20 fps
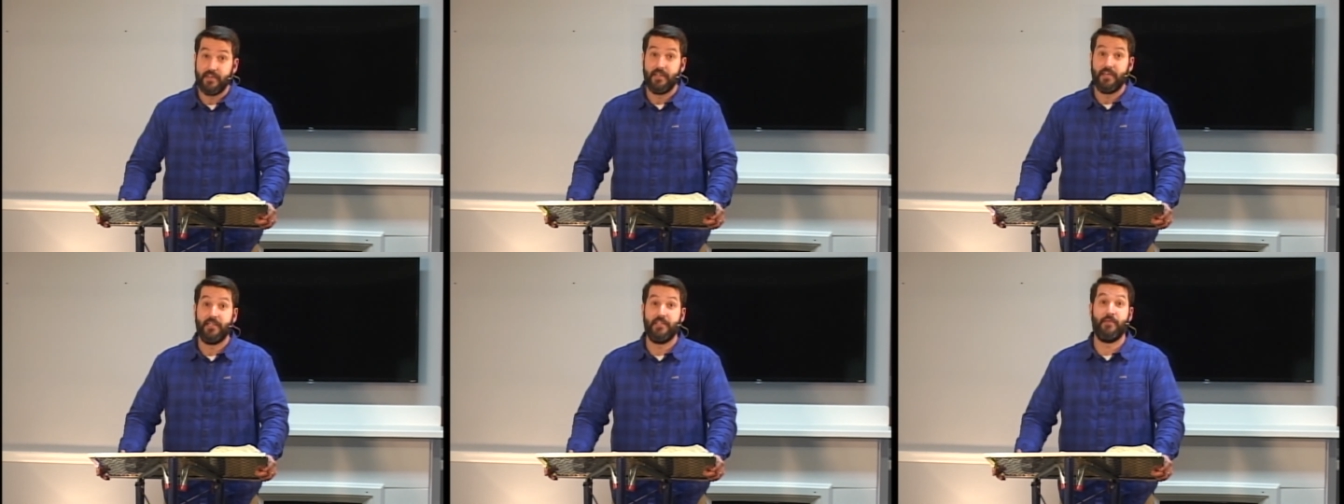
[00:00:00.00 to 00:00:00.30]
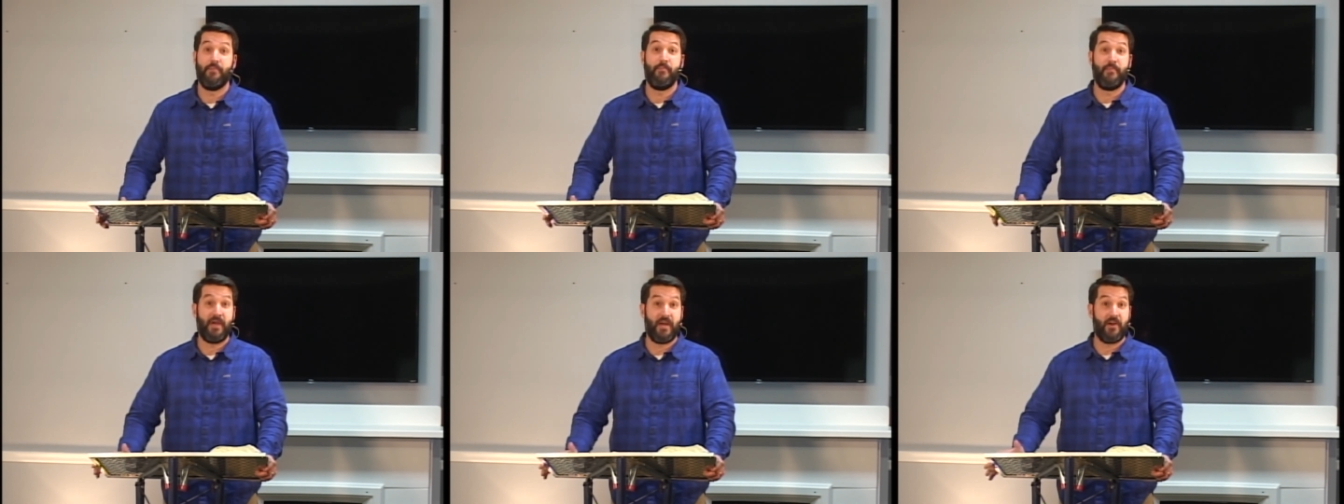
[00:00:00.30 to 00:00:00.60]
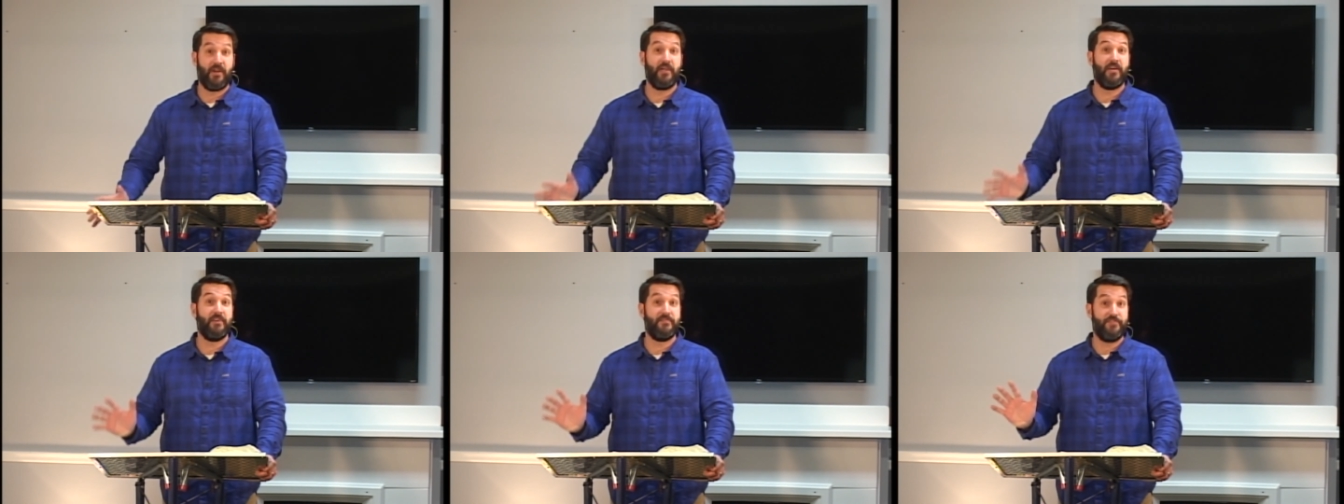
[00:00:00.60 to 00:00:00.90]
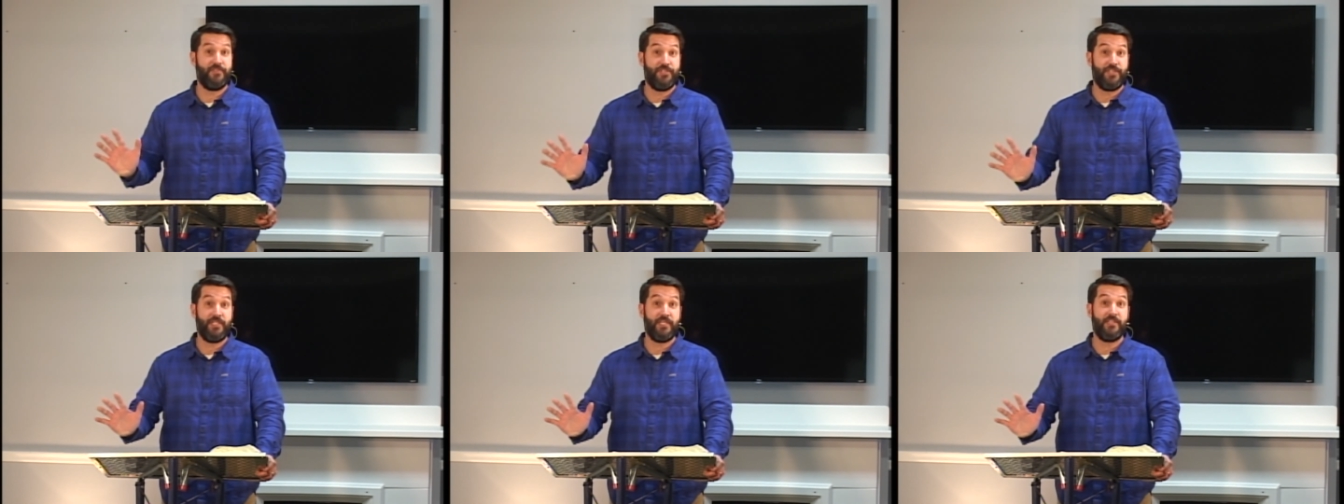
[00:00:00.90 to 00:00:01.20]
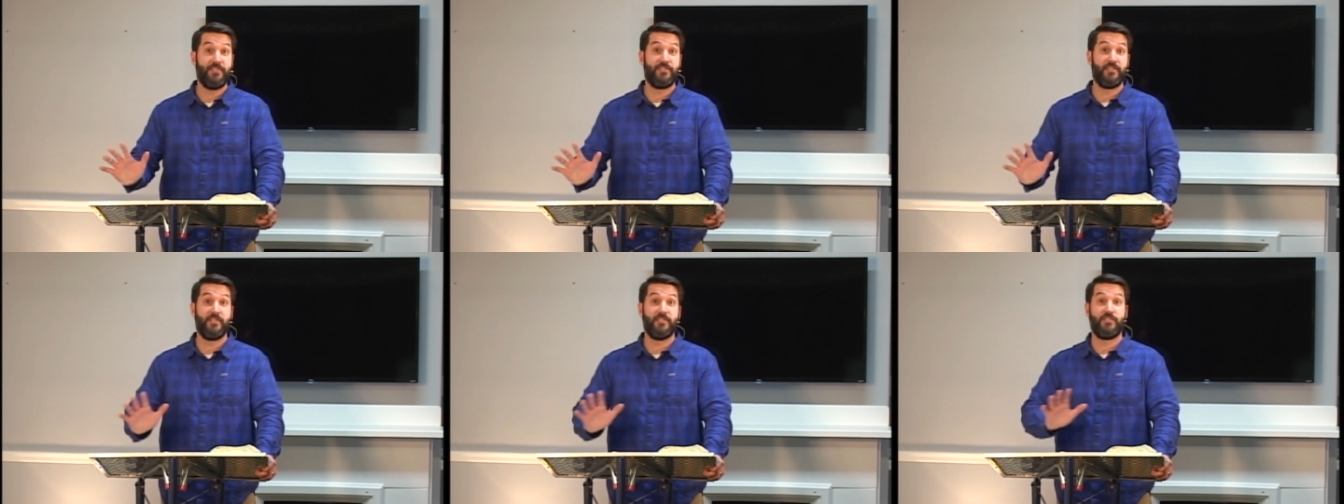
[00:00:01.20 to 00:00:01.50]
and the merit of
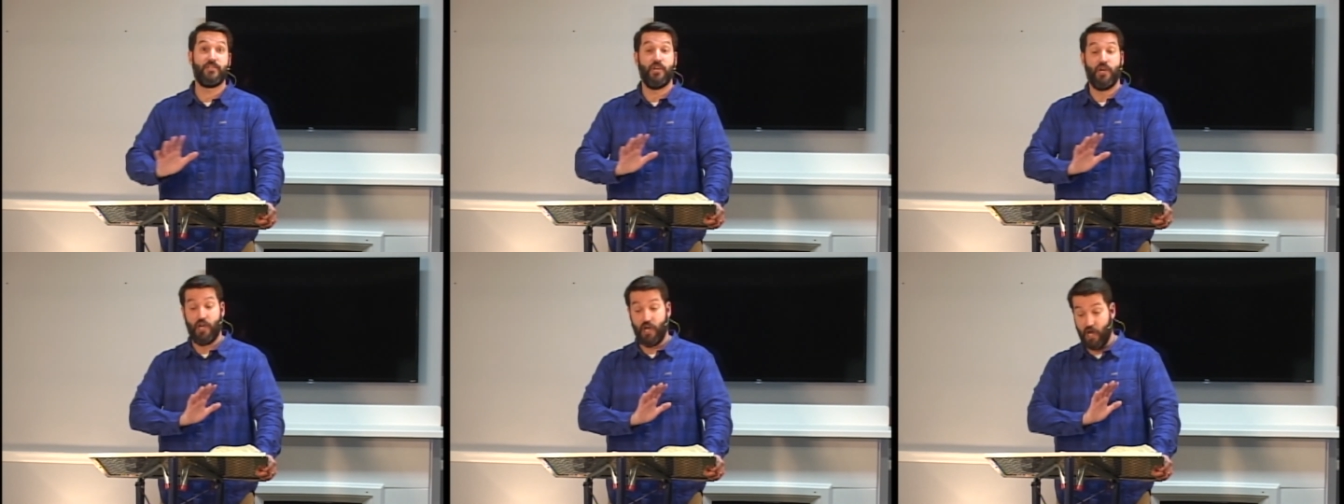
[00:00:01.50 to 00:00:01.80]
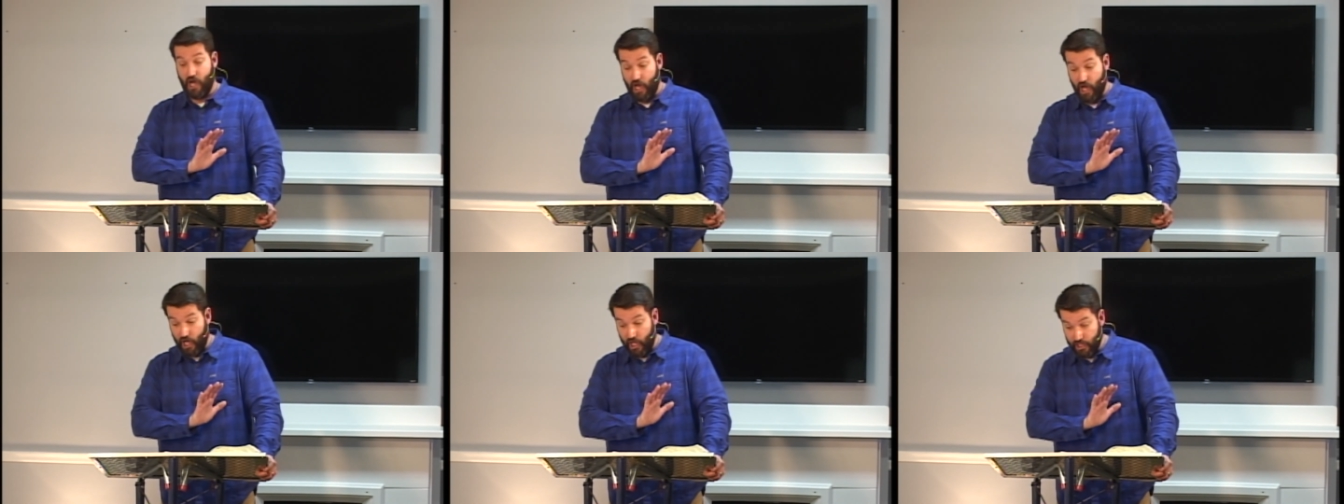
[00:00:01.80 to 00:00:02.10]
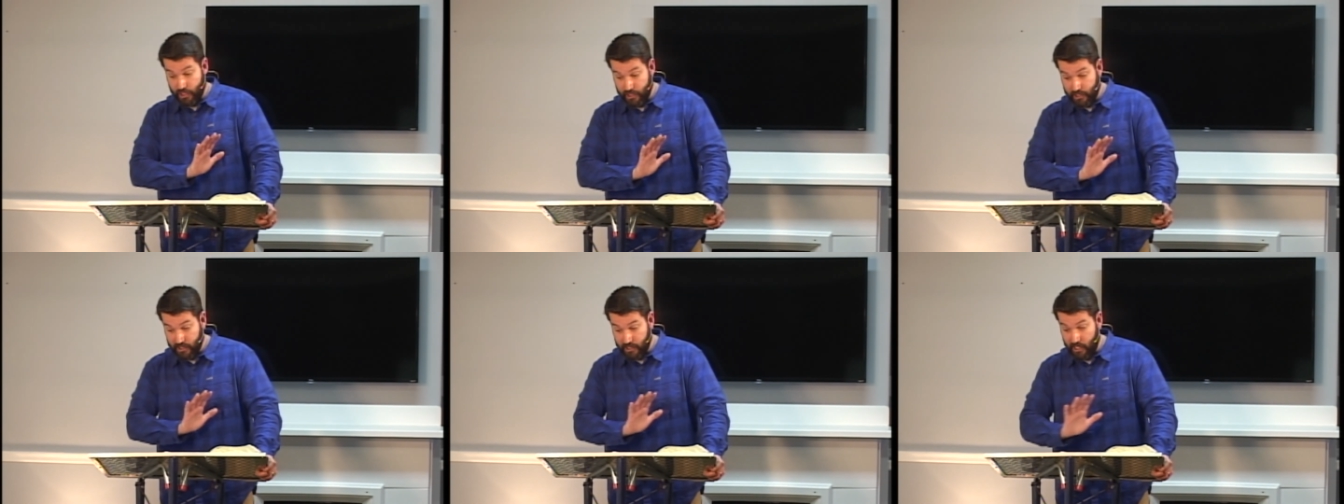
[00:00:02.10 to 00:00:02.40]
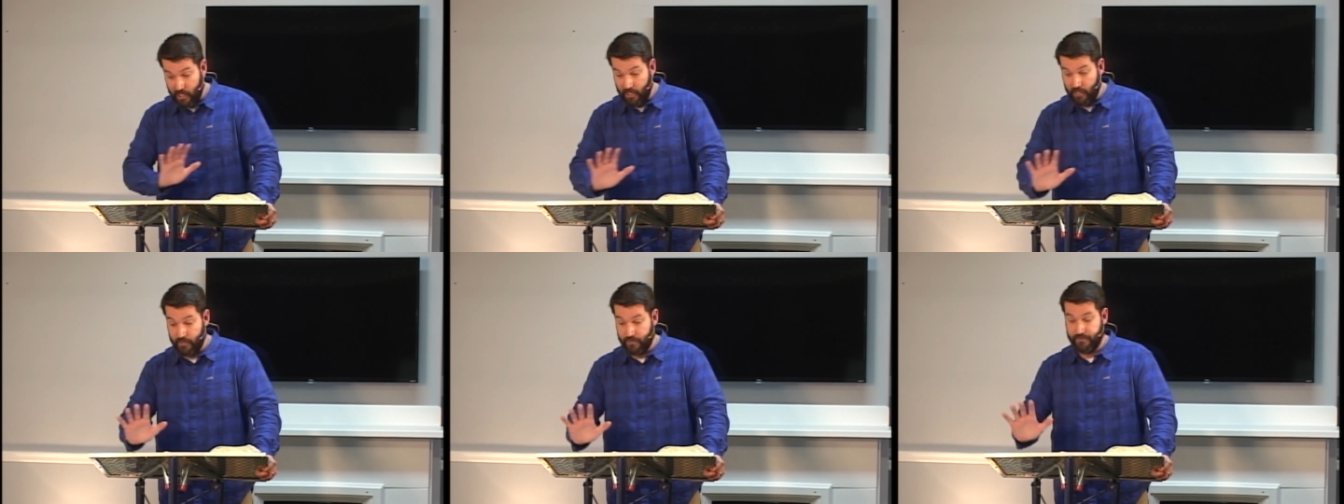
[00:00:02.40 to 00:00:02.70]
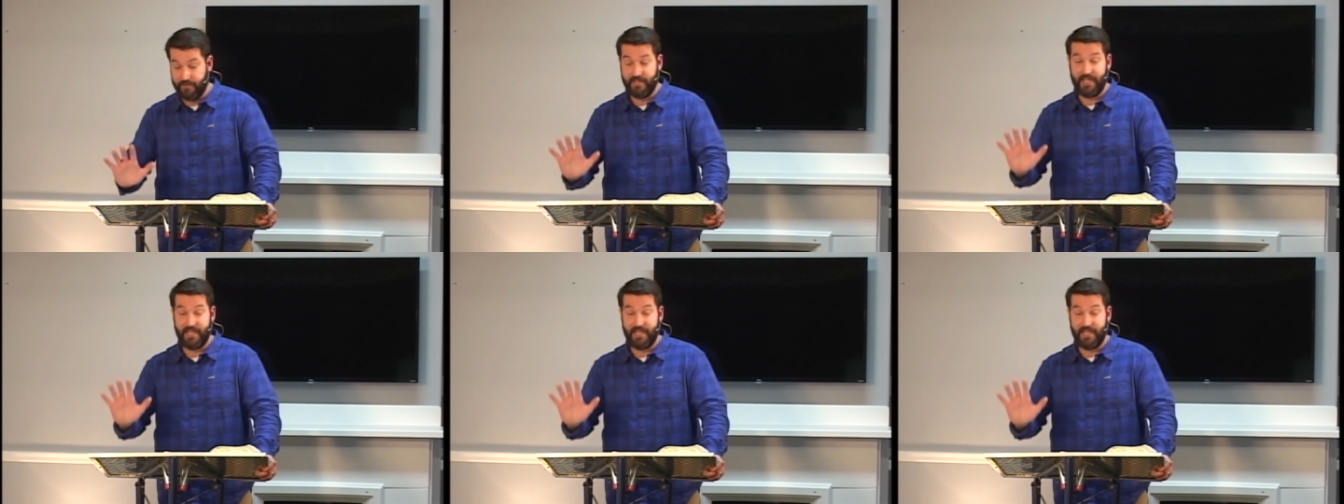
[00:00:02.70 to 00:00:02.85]
Jesus alone.